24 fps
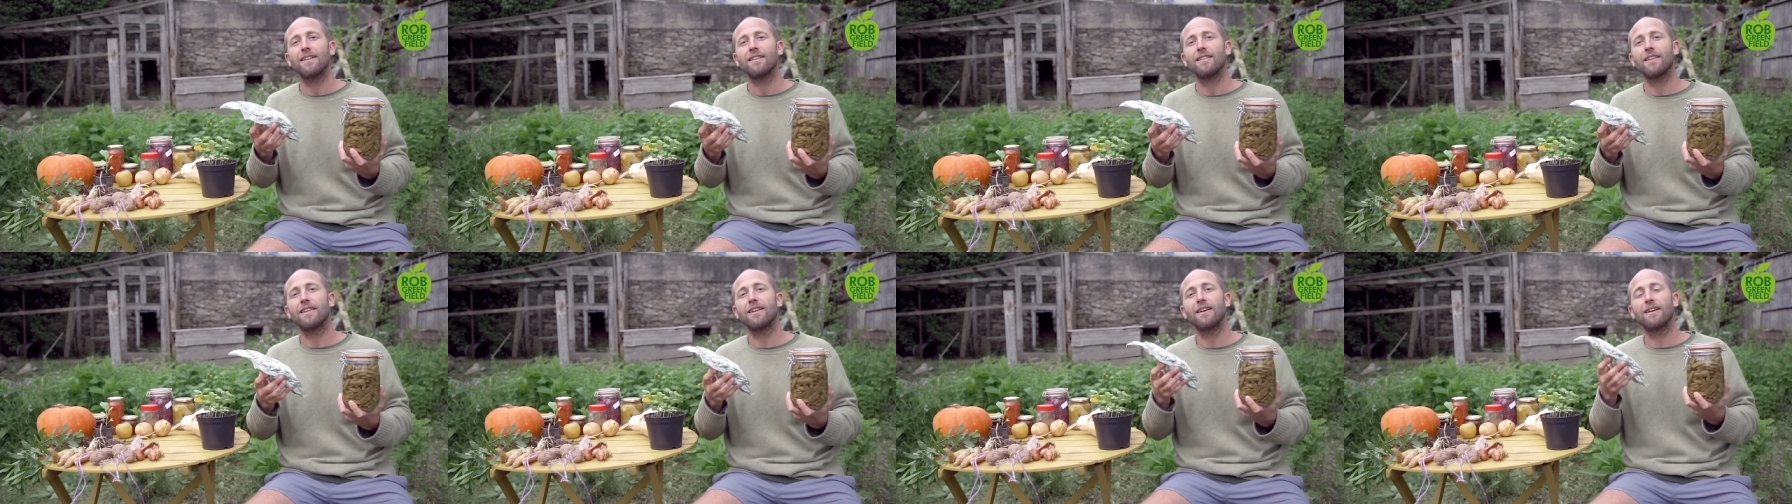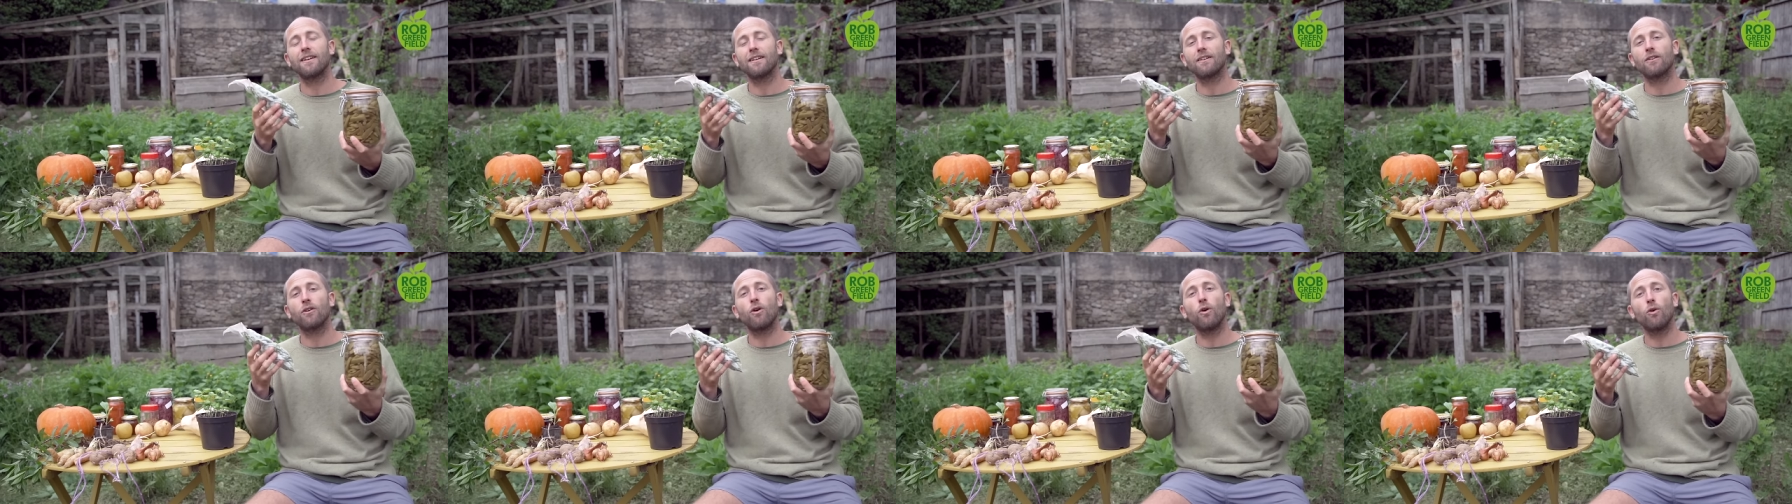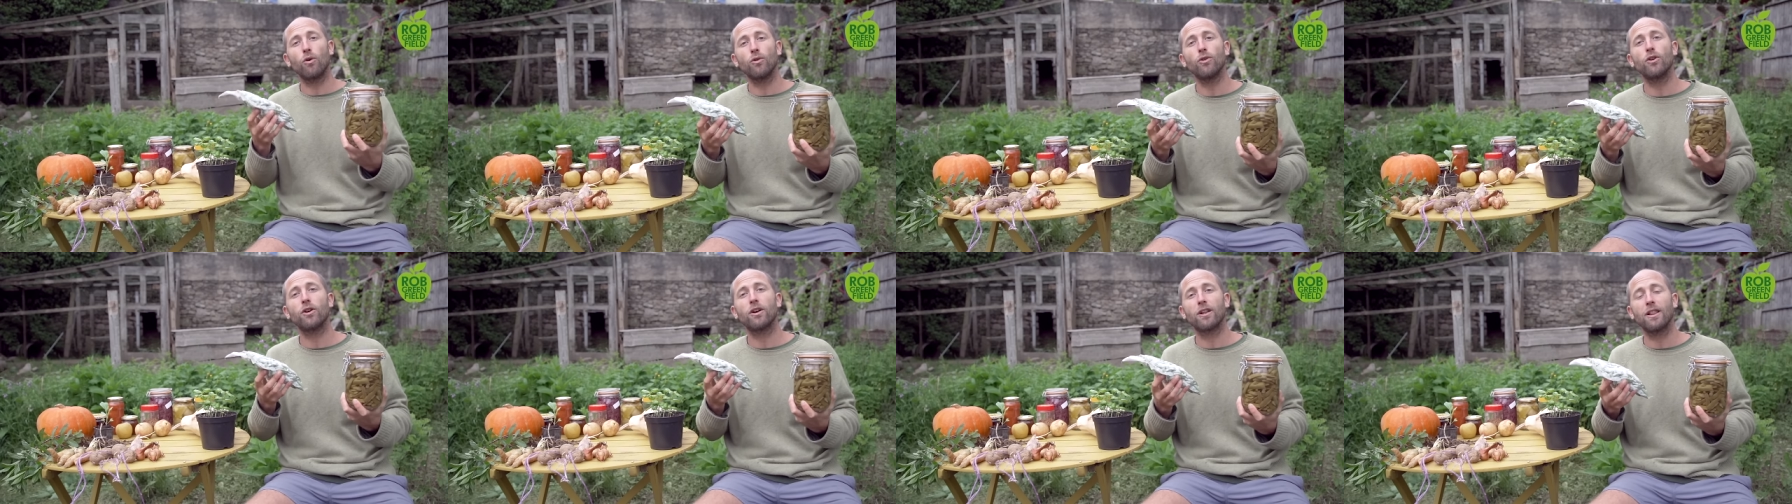the
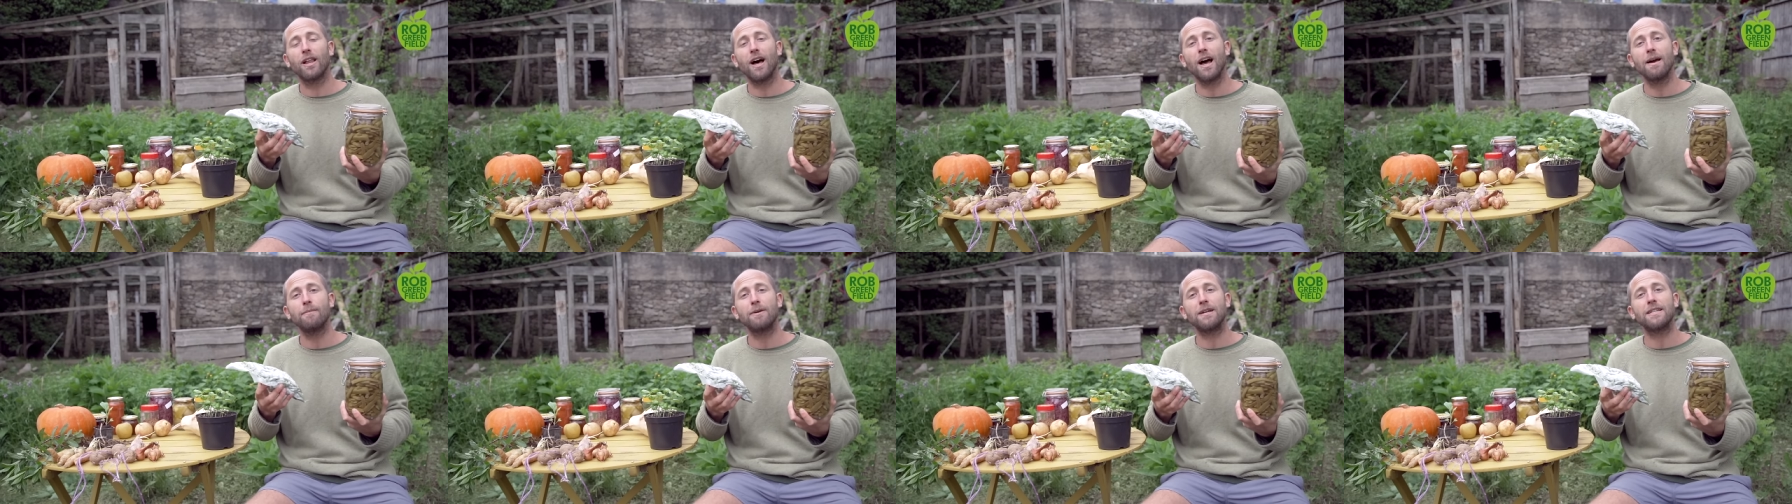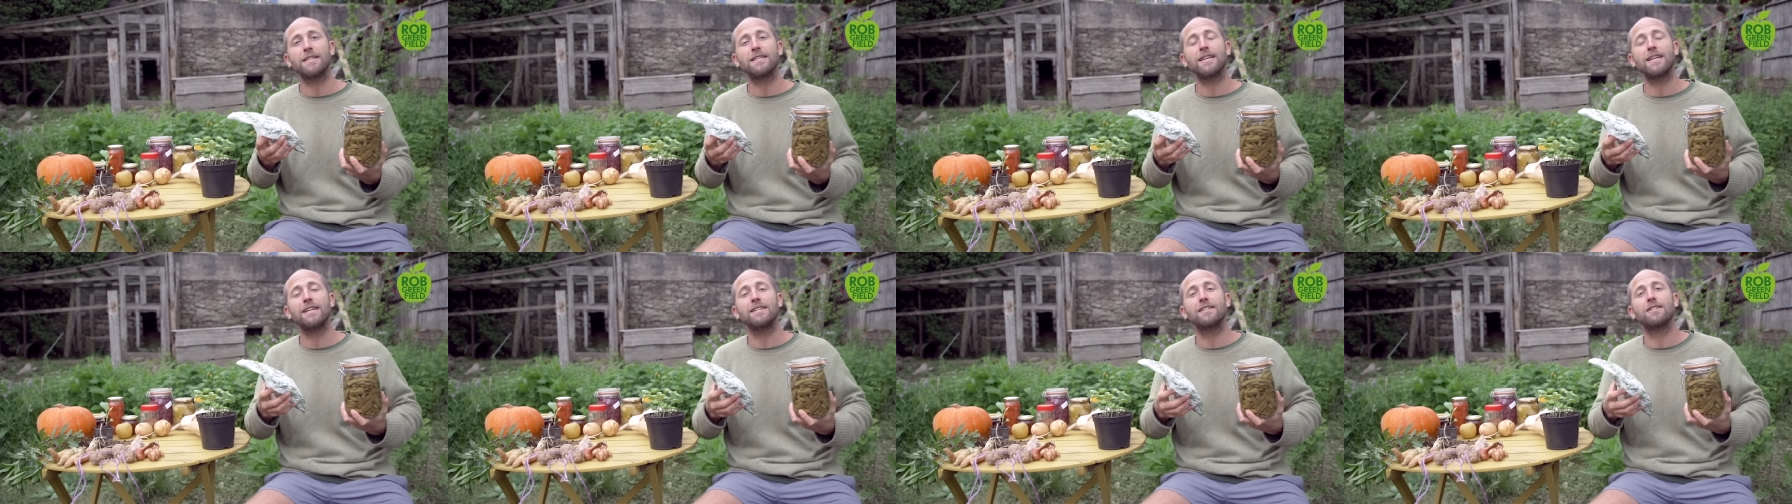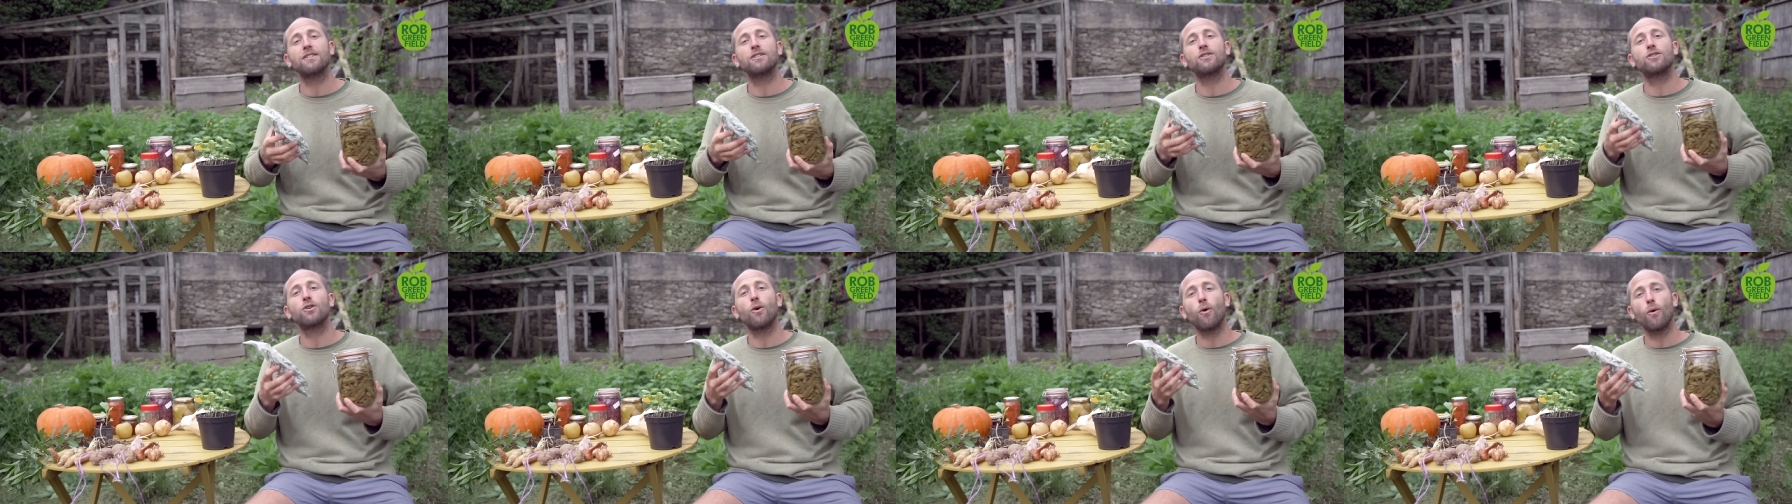colder climates is
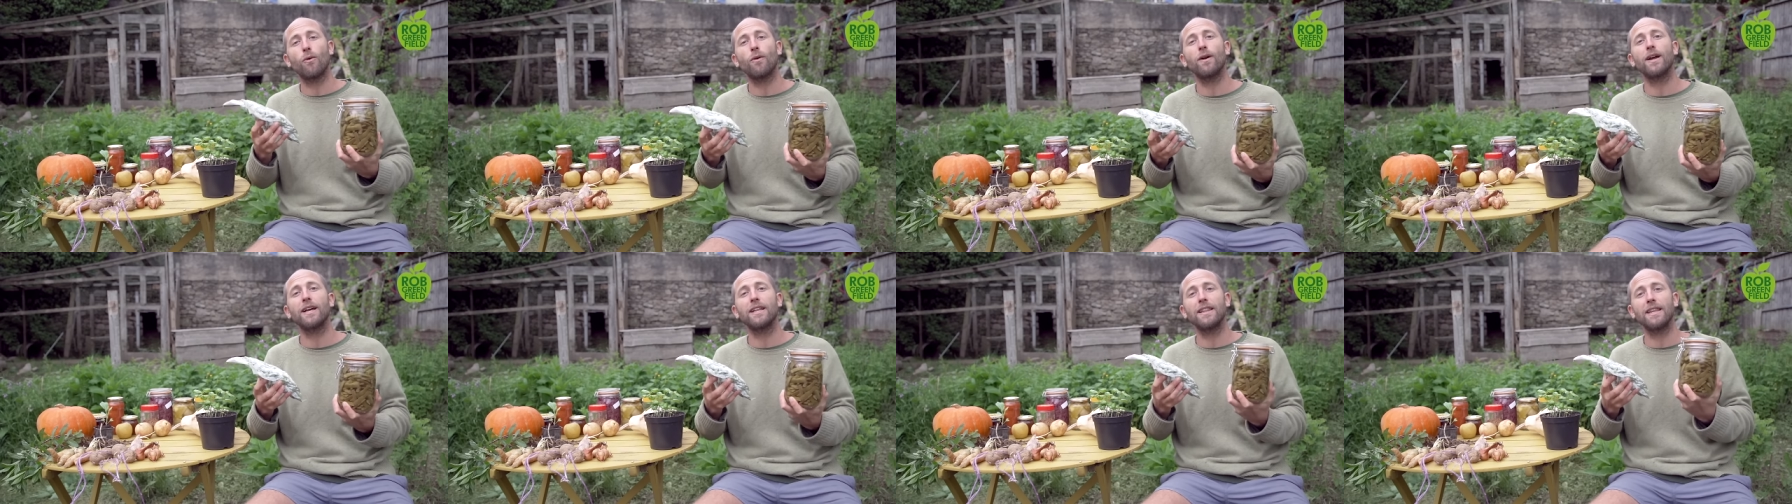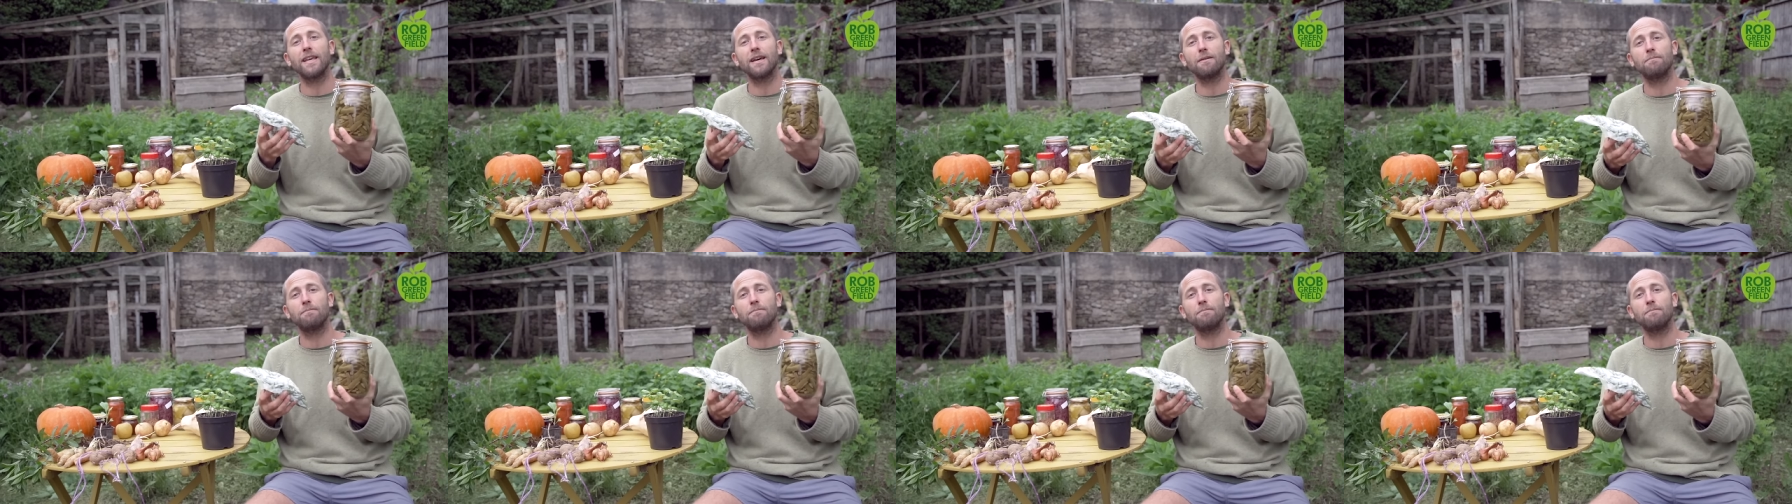storing the